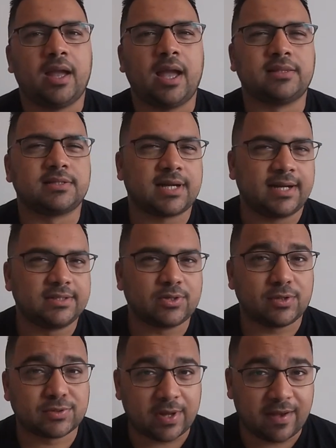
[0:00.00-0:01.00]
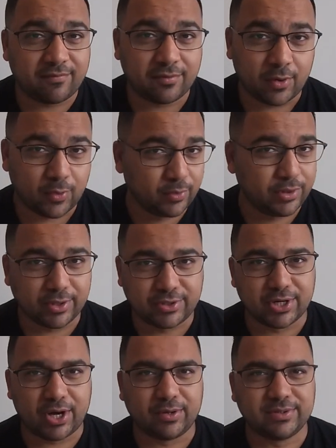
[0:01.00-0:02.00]
And the Titans also have Julio
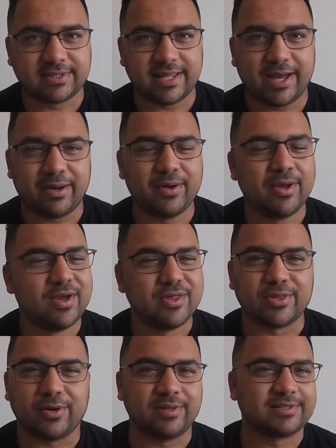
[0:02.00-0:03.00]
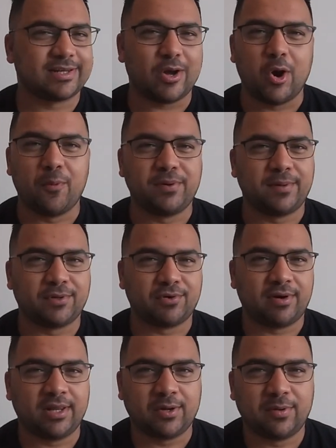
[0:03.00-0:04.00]
Jones now, so it's going to open up the
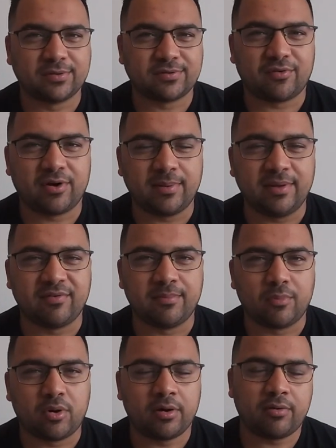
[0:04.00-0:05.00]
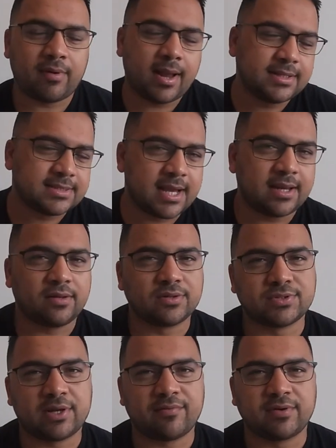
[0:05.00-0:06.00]
running holes for him even more. Ryan
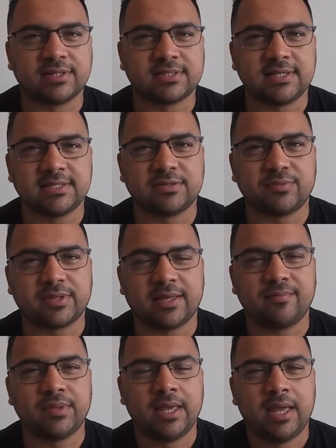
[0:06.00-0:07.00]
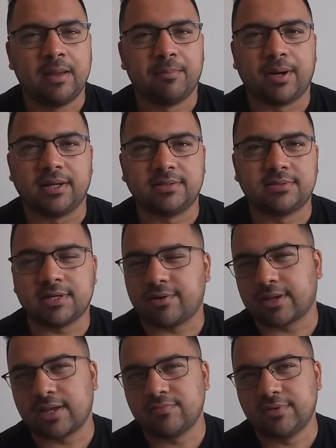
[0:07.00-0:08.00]
Tannehill should have a good season with him, but
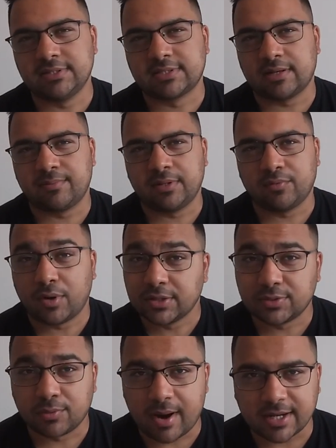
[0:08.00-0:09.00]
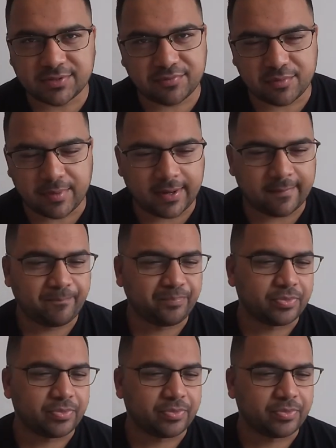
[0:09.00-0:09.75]
Derrick Henry is going to be the one to watch for me.